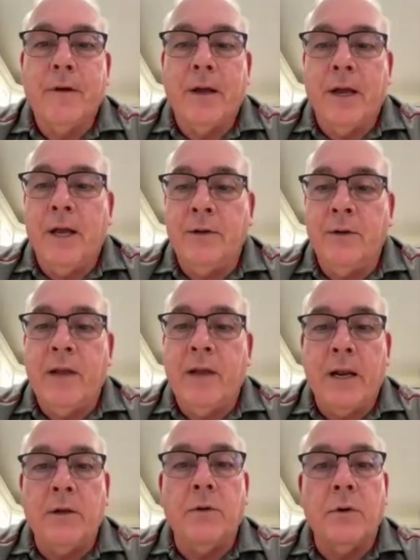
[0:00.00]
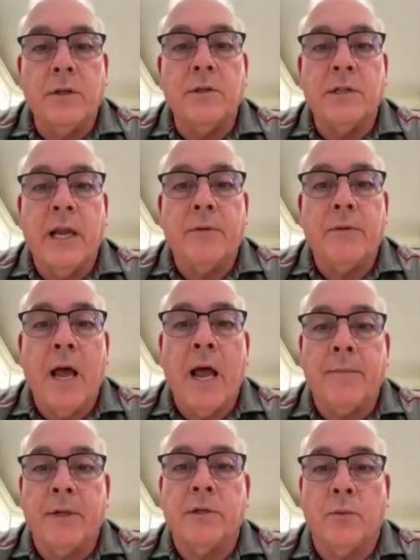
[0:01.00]
You've got to do it the same
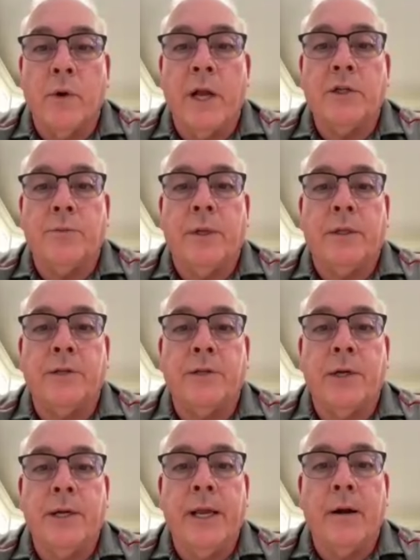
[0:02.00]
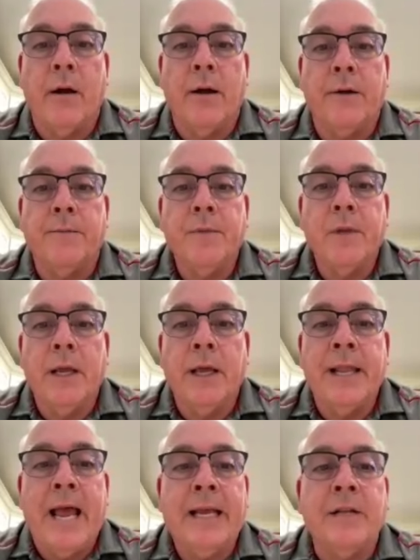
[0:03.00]
time. It's a regiment that you get on.
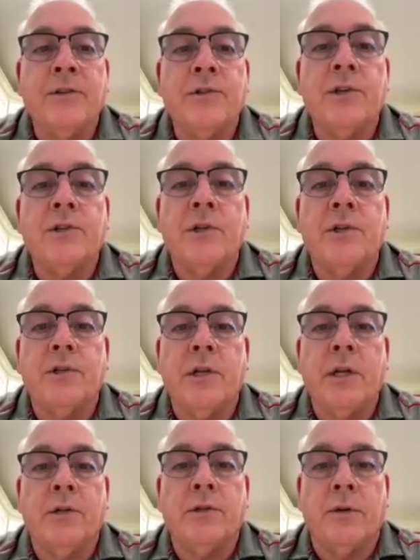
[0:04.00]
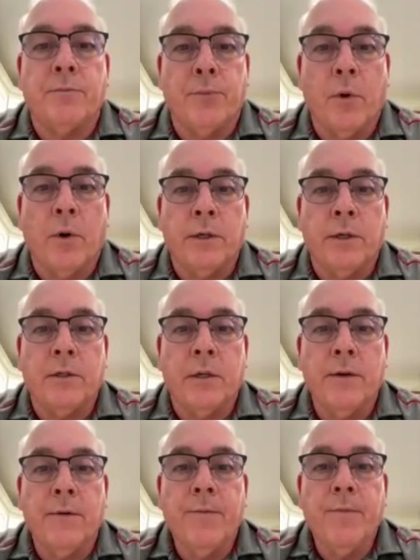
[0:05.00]
And that consistency is important
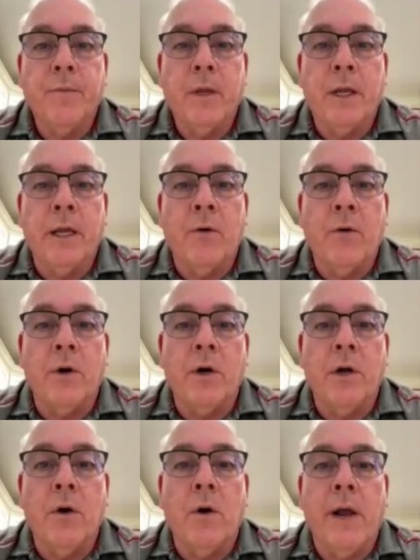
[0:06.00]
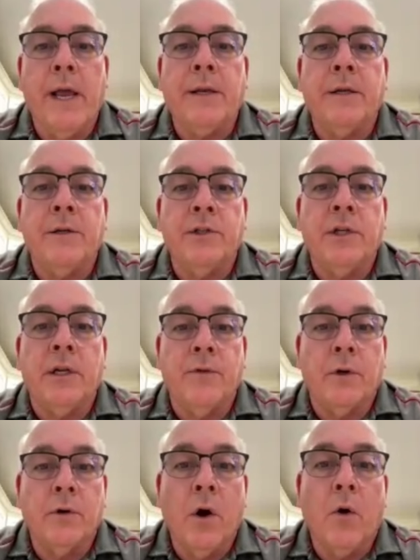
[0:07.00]
in order to go ahead and achieve
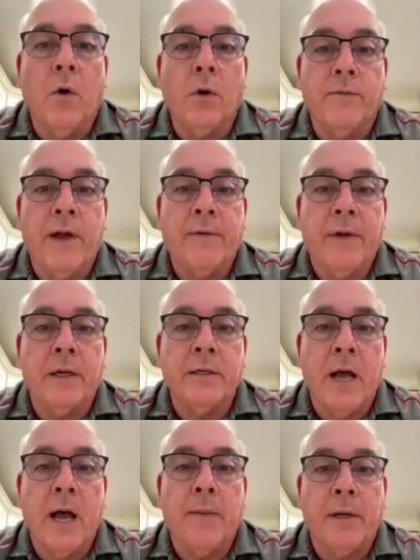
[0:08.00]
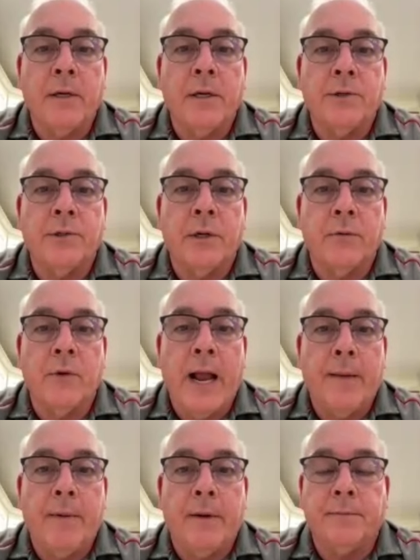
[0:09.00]
your goal of having a top conditioned
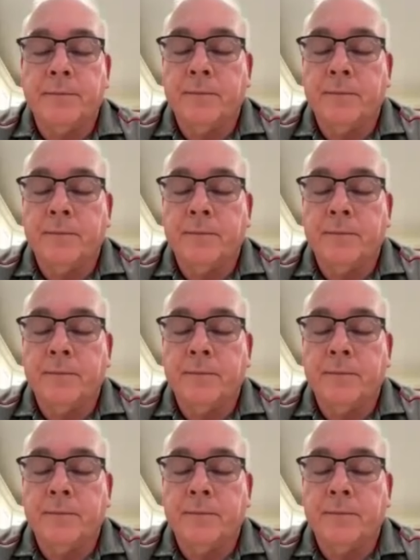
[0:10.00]
rabbit.